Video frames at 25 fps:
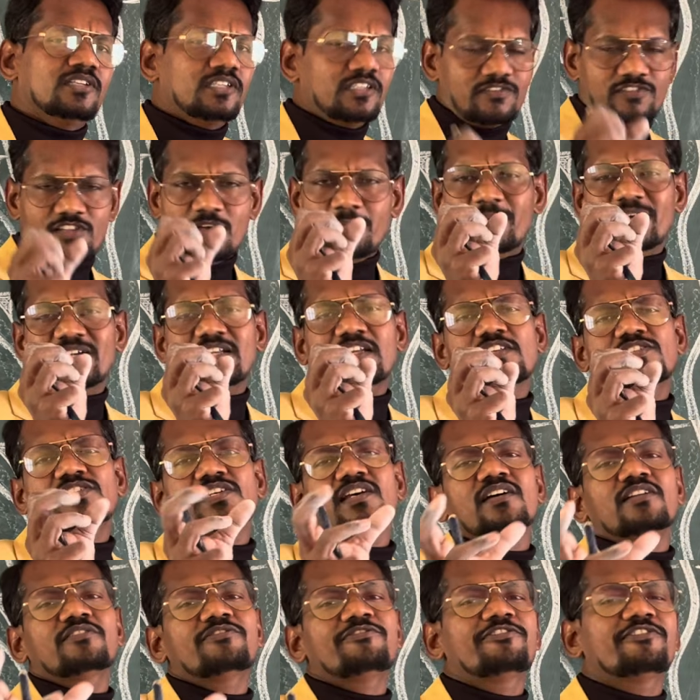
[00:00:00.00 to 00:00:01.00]
If the petals
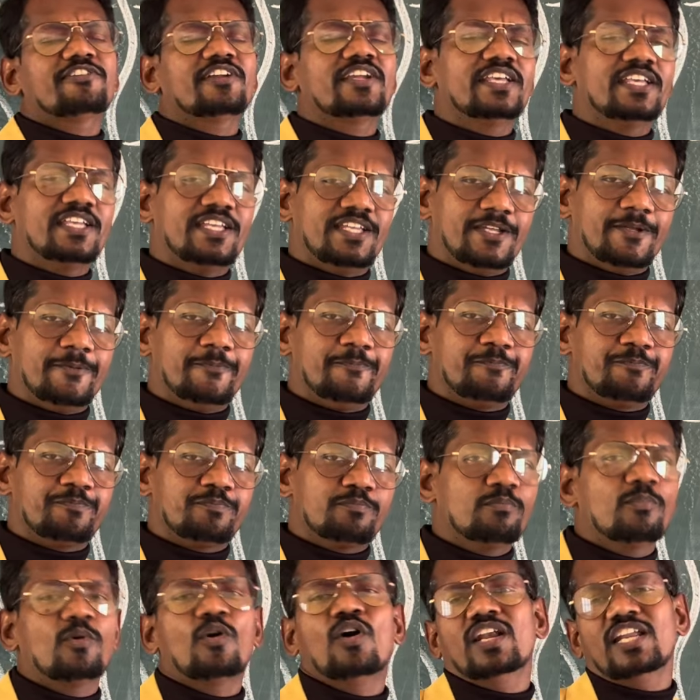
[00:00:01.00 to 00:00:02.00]
are free,
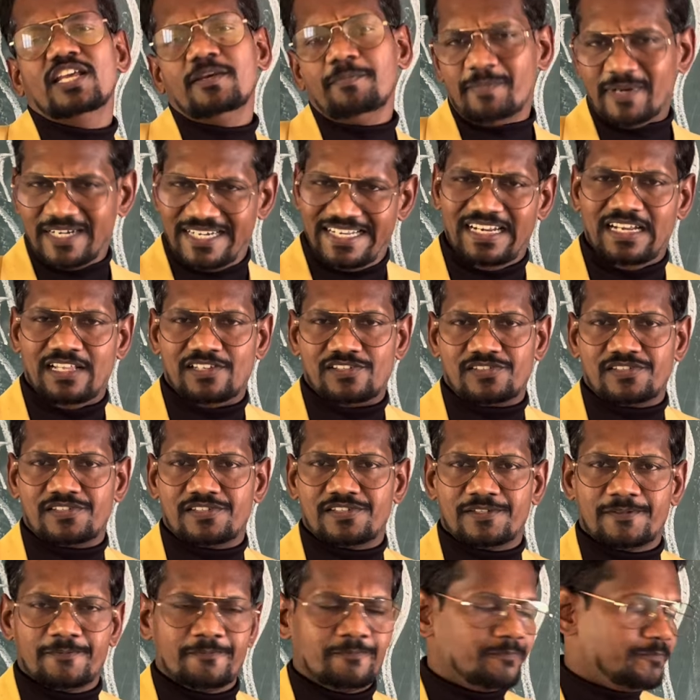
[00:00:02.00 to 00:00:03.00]

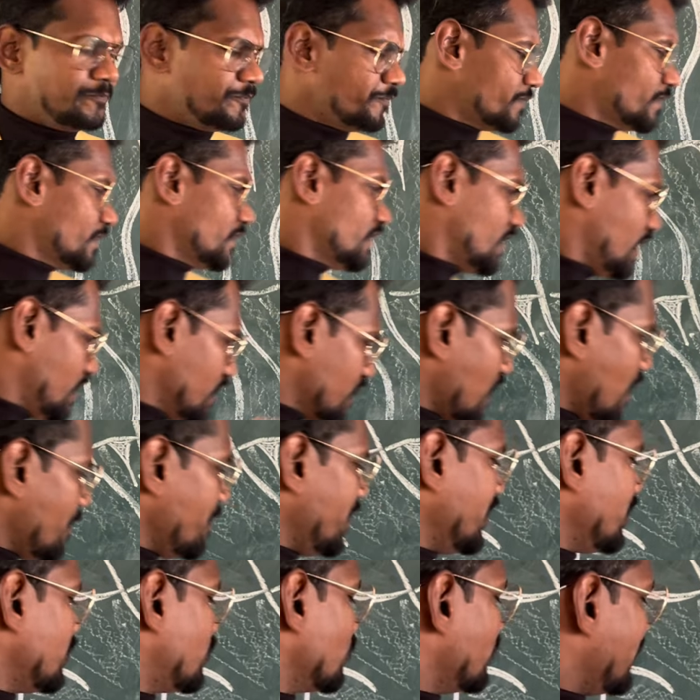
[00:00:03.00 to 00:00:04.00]
polypetalous. Then
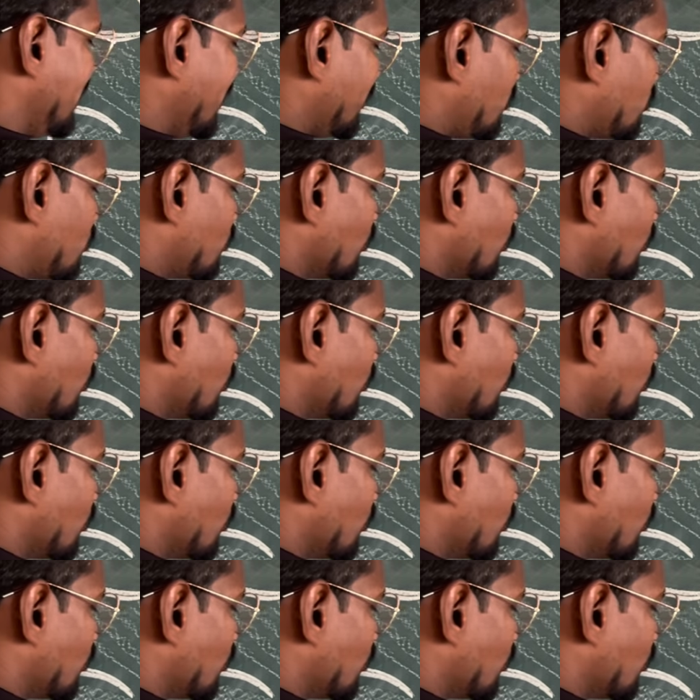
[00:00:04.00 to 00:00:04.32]
coming to next